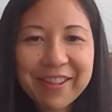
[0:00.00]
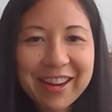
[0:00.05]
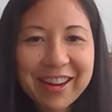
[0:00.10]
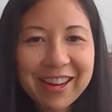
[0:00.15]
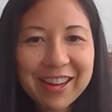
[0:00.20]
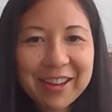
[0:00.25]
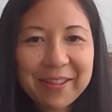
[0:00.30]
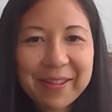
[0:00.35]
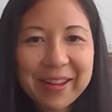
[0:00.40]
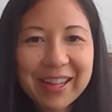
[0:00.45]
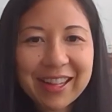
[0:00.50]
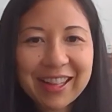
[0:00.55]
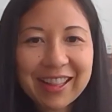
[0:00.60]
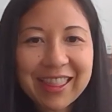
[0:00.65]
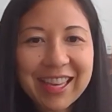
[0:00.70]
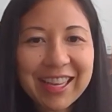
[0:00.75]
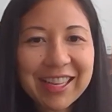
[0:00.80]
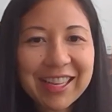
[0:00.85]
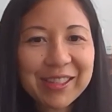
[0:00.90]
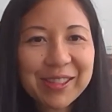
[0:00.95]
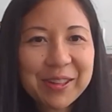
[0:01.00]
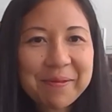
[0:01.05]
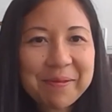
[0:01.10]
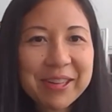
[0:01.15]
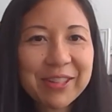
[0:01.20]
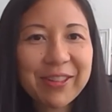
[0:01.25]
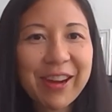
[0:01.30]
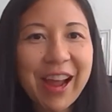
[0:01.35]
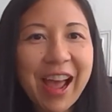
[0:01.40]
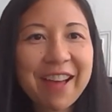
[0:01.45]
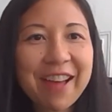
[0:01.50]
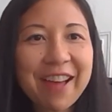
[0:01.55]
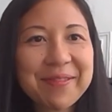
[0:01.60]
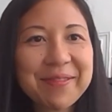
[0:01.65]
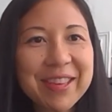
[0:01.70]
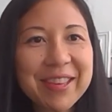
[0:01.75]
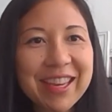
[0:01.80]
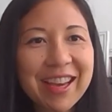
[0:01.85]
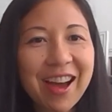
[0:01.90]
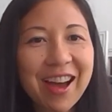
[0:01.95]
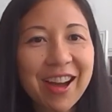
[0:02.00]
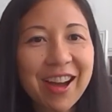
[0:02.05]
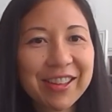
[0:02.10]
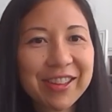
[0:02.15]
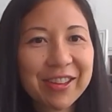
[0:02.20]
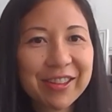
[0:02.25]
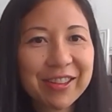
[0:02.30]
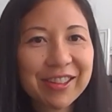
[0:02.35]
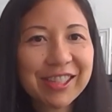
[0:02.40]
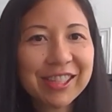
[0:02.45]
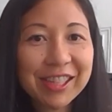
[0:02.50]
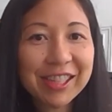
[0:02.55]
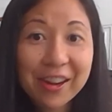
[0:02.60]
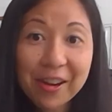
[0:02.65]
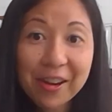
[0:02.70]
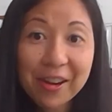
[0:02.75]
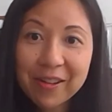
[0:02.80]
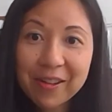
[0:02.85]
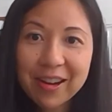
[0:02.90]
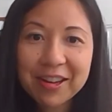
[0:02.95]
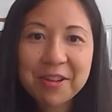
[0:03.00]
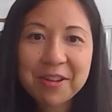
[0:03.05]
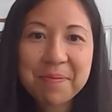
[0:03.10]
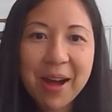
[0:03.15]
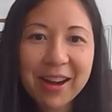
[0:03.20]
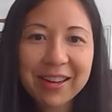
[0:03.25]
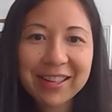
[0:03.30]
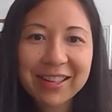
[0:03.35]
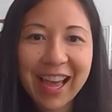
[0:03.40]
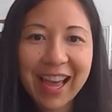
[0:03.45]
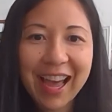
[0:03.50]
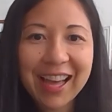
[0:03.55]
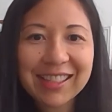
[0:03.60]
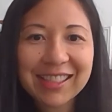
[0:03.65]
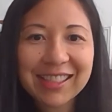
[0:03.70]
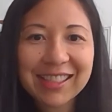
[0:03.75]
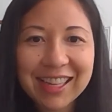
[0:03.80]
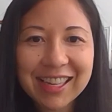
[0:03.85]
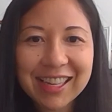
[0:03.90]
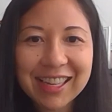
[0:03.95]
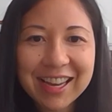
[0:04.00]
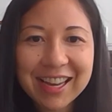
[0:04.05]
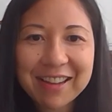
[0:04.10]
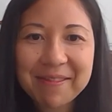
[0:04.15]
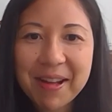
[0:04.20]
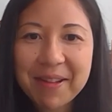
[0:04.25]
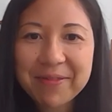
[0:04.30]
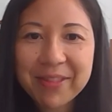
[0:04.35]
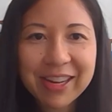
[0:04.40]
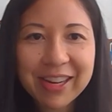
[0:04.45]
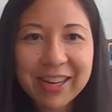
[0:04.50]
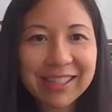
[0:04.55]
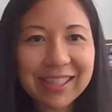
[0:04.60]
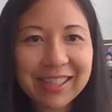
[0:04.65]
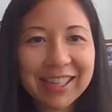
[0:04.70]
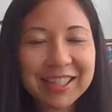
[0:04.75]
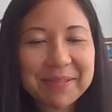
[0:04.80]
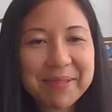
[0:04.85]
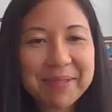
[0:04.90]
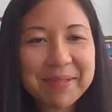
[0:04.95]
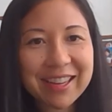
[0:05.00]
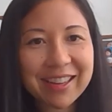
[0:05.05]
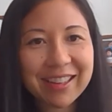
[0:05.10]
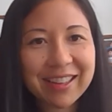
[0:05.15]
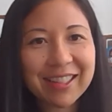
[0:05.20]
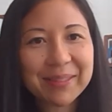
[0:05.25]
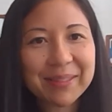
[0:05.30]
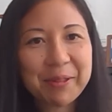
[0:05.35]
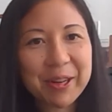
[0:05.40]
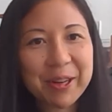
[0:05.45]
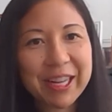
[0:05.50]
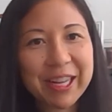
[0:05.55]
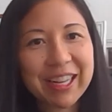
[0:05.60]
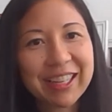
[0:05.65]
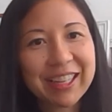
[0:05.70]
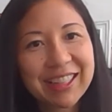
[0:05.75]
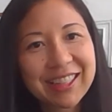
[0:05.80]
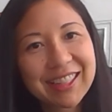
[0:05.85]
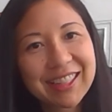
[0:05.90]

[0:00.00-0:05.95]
very well. Thank you so much for having me on your show, on your podcast. I'm very excited to be here this morning.